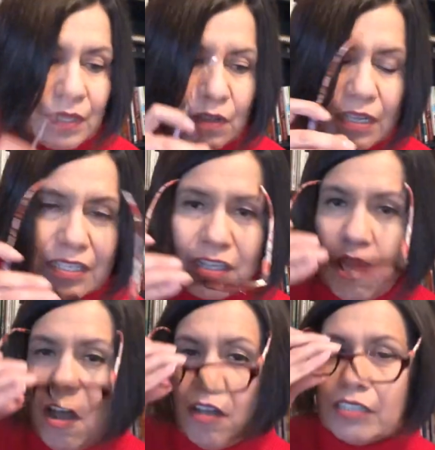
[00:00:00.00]
is
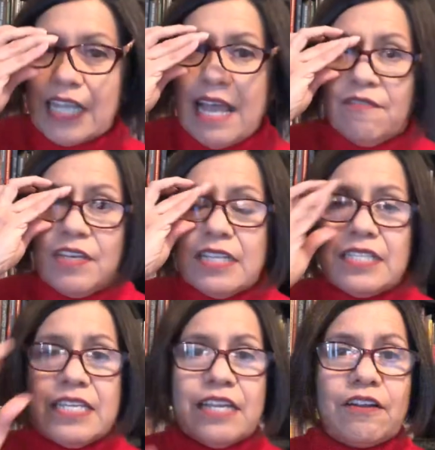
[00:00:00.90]
called Heaven
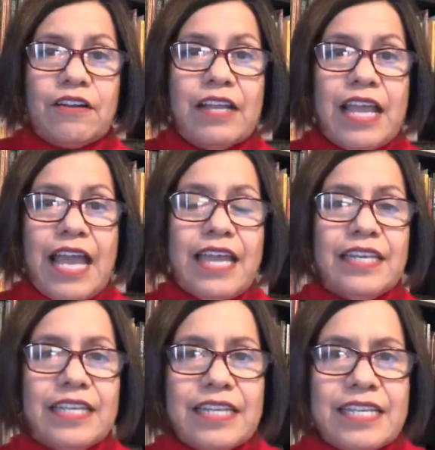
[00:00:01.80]
is Near,
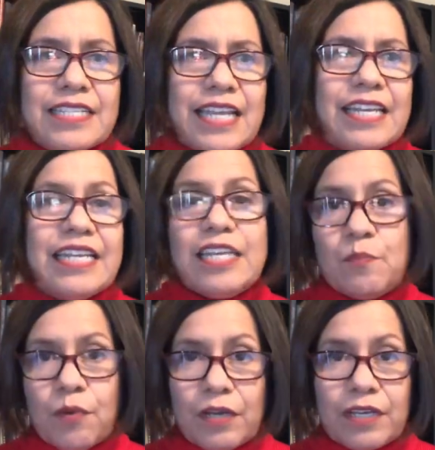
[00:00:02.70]
and it is an
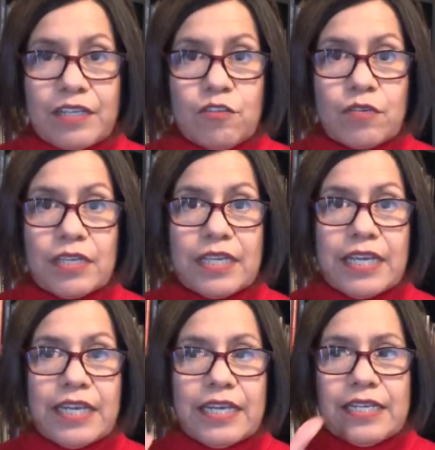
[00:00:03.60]
ebook. You can
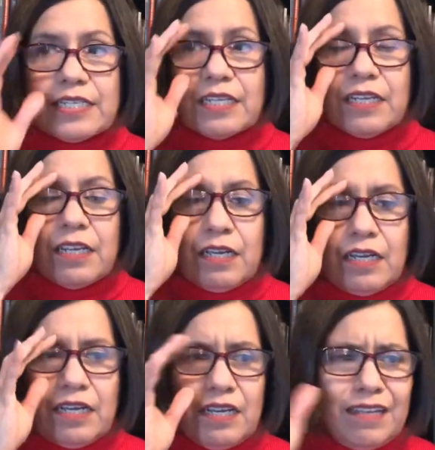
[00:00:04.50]
get it
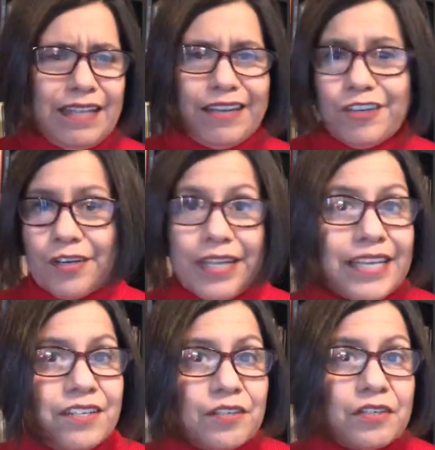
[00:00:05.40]
like on your
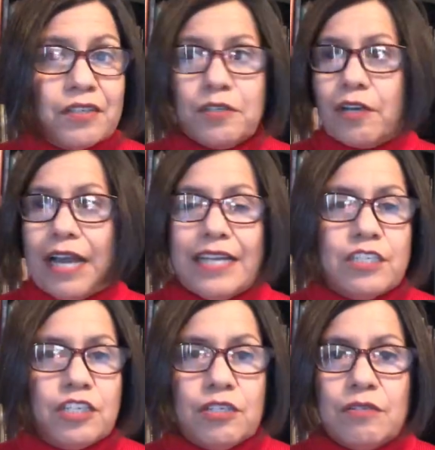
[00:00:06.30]
Kindle, your
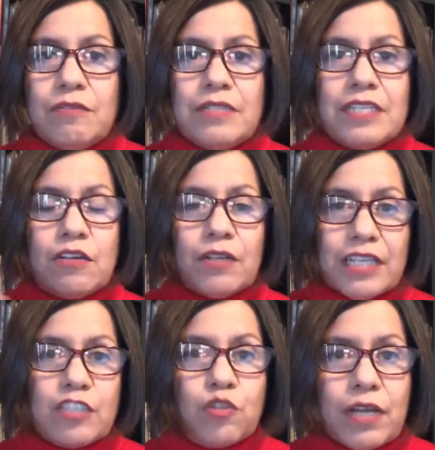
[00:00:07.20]
iTunes,
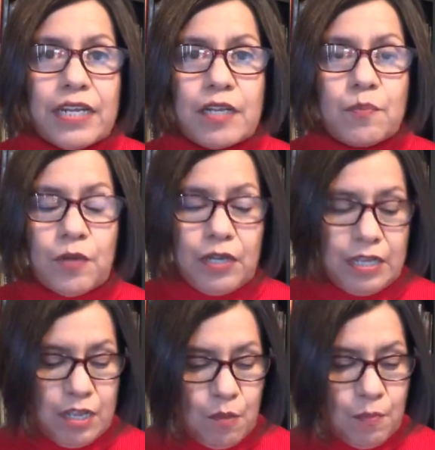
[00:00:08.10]
electronic book.
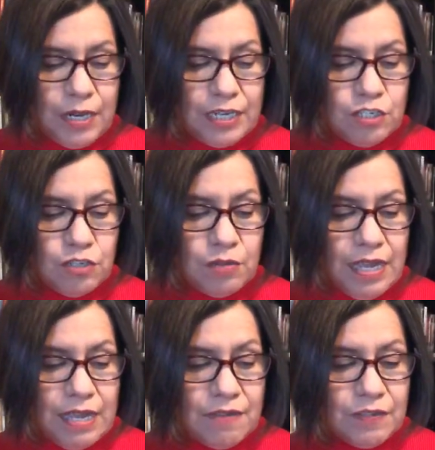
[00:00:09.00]
But I do
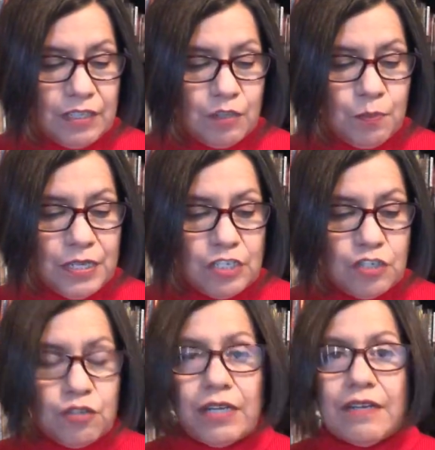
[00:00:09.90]
have a little
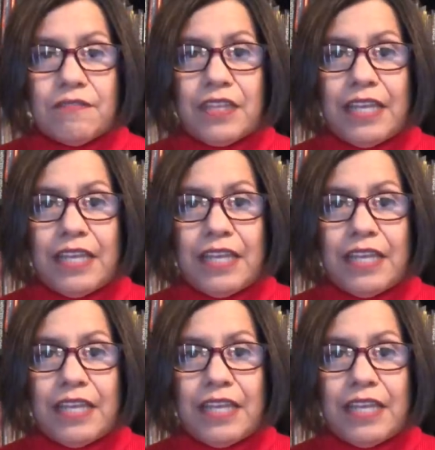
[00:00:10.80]
picture of